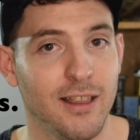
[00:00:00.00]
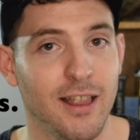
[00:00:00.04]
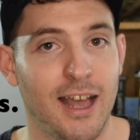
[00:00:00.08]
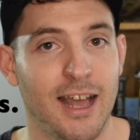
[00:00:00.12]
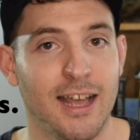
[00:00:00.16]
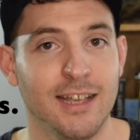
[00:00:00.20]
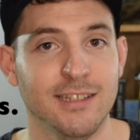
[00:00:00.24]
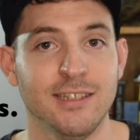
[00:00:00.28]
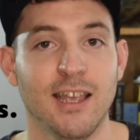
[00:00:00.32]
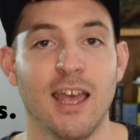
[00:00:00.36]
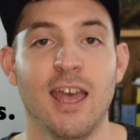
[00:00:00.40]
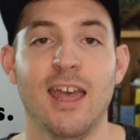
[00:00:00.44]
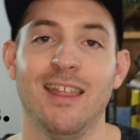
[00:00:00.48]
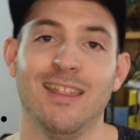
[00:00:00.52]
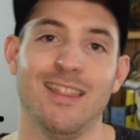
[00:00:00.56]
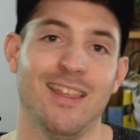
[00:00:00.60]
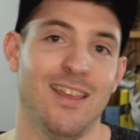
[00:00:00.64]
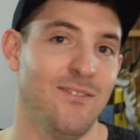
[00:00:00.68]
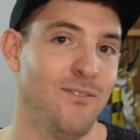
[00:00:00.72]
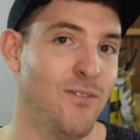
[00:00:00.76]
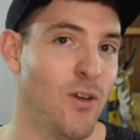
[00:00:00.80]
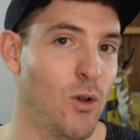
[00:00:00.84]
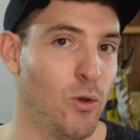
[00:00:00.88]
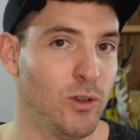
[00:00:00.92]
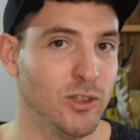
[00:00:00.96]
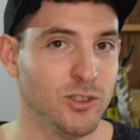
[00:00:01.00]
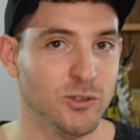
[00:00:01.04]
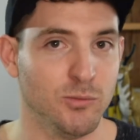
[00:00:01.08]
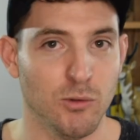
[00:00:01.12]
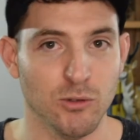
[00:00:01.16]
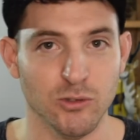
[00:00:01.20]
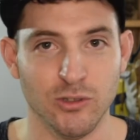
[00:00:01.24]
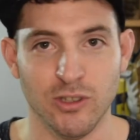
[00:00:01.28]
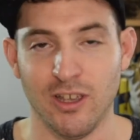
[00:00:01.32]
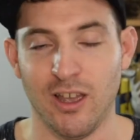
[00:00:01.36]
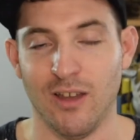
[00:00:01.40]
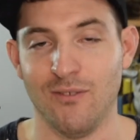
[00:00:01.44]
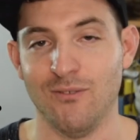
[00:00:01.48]
class. They focus
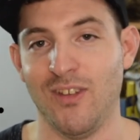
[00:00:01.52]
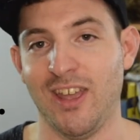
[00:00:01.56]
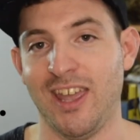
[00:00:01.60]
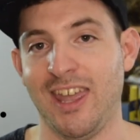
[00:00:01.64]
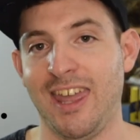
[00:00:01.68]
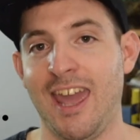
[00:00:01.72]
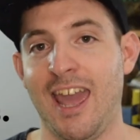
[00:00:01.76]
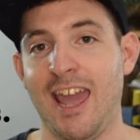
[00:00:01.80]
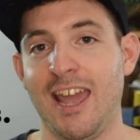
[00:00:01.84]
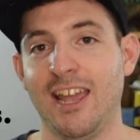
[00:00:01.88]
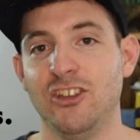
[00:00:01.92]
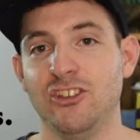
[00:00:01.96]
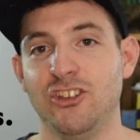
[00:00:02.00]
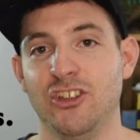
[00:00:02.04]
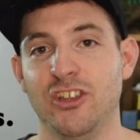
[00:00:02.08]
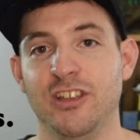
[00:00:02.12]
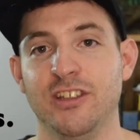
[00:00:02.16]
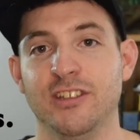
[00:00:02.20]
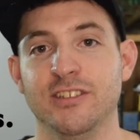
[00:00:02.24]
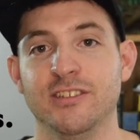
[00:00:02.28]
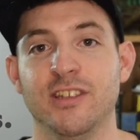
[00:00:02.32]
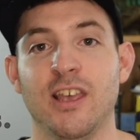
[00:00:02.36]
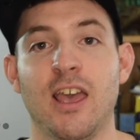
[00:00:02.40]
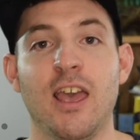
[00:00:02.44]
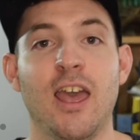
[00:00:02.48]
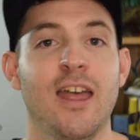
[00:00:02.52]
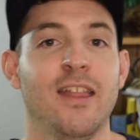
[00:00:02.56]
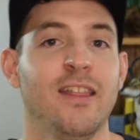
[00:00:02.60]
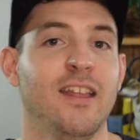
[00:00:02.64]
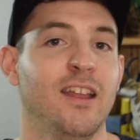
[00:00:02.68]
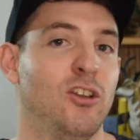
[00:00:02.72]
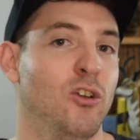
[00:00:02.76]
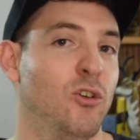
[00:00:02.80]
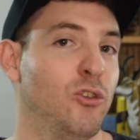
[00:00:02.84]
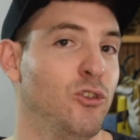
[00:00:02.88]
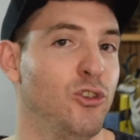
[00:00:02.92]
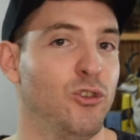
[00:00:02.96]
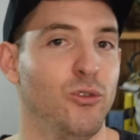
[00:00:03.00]
mostly on vacations. They
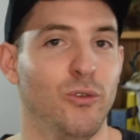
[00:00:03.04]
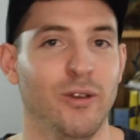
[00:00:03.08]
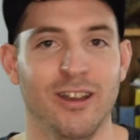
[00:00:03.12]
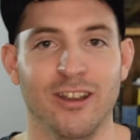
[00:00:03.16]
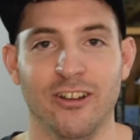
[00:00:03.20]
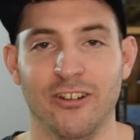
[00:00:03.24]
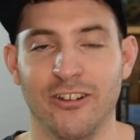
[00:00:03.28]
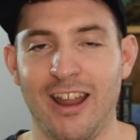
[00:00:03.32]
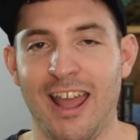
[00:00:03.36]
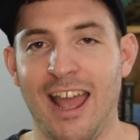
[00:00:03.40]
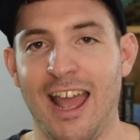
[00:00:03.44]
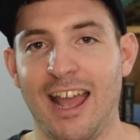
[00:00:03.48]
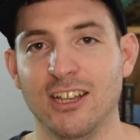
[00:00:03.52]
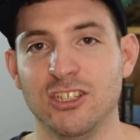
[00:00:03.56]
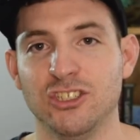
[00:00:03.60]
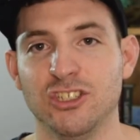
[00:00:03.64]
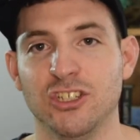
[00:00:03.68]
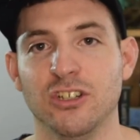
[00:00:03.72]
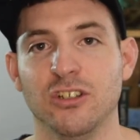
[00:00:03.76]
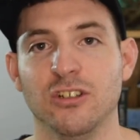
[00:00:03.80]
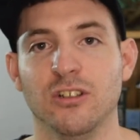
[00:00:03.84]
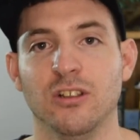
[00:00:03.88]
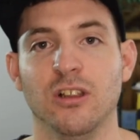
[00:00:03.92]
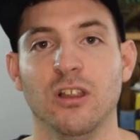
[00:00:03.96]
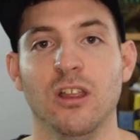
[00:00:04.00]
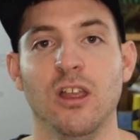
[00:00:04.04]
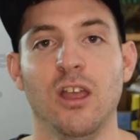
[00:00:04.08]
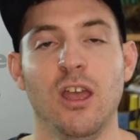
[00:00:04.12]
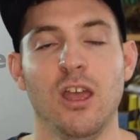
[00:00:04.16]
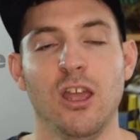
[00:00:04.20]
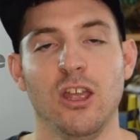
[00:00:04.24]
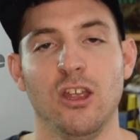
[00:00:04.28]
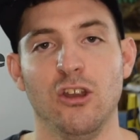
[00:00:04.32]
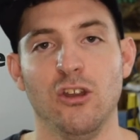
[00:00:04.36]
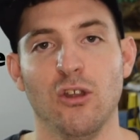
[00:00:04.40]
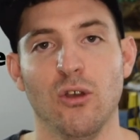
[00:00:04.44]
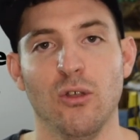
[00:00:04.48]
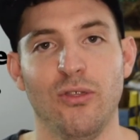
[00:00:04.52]
don't do international,
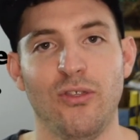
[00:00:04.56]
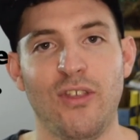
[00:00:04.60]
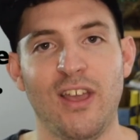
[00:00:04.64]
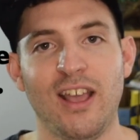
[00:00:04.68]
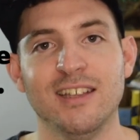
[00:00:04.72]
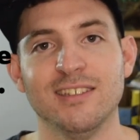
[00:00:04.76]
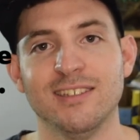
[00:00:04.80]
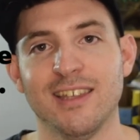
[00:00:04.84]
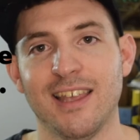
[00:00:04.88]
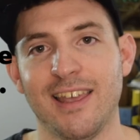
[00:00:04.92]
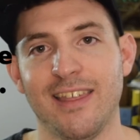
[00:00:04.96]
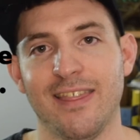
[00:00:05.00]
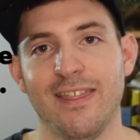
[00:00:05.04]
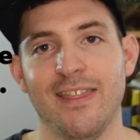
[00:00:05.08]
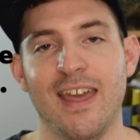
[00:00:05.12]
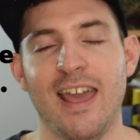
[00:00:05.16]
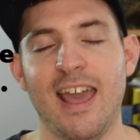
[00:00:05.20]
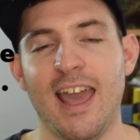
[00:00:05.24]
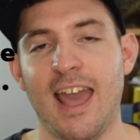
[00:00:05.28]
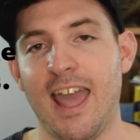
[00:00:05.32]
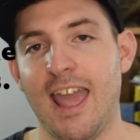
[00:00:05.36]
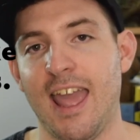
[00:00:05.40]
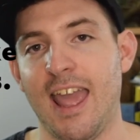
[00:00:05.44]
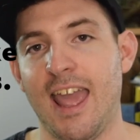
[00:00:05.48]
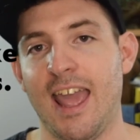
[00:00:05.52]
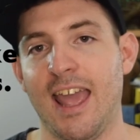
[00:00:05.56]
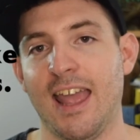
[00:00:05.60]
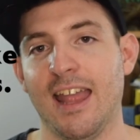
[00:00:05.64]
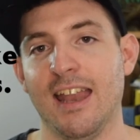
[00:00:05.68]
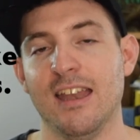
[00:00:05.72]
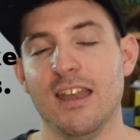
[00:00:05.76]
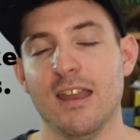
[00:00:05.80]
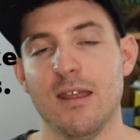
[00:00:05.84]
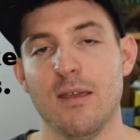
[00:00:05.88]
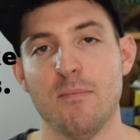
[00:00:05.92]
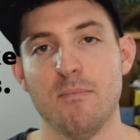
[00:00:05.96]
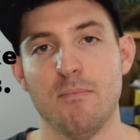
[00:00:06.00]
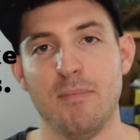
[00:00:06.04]
you know, things like that.
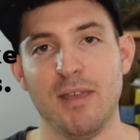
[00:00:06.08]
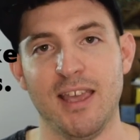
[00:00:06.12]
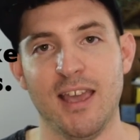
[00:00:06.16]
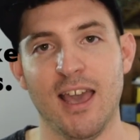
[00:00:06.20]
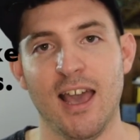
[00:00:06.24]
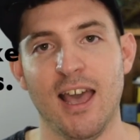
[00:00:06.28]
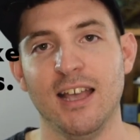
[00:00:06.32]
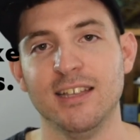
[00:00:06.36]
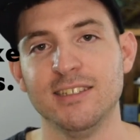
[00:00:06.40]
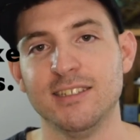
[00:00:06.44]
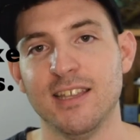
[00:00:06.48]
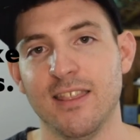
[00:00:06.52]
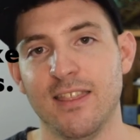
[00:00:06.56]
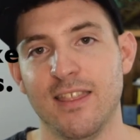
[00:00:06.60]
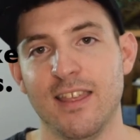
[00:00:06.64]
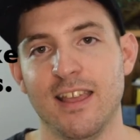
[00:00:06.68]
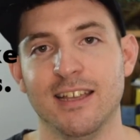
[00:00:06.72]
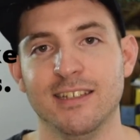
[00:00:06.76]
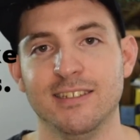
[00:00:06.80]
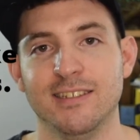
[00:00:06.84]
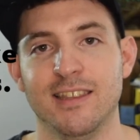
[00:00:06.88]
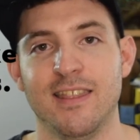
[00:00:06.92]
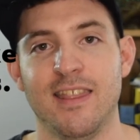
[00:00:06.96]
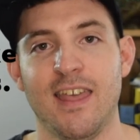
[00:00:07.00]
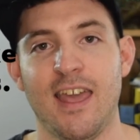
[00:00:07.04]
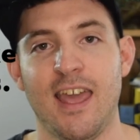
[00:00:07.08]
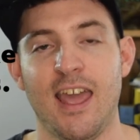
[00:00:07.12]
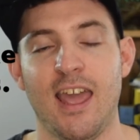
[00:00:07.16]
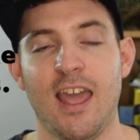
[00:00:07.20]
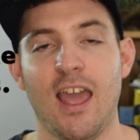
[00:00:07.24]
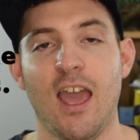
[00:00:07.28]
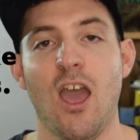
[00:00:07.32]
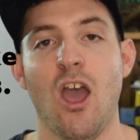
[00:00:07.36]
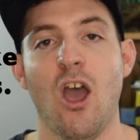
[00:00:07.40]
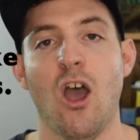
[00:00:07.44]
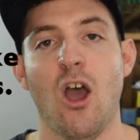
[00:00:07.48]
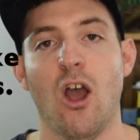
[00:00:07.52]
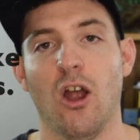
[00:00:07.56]
And because of this,
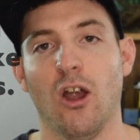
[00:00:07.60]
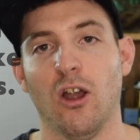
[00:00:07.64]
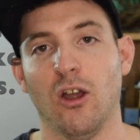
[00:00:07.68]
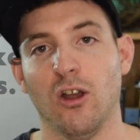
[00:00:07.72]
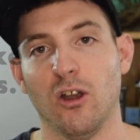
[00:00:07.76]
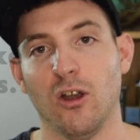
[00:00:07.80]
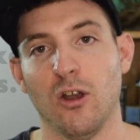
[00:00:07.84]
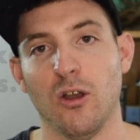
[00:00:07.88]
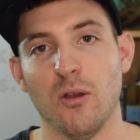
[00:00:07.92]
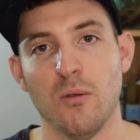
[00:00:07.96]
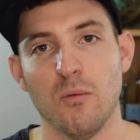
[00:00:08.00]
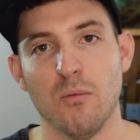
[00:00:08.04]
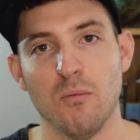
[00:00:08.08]
they are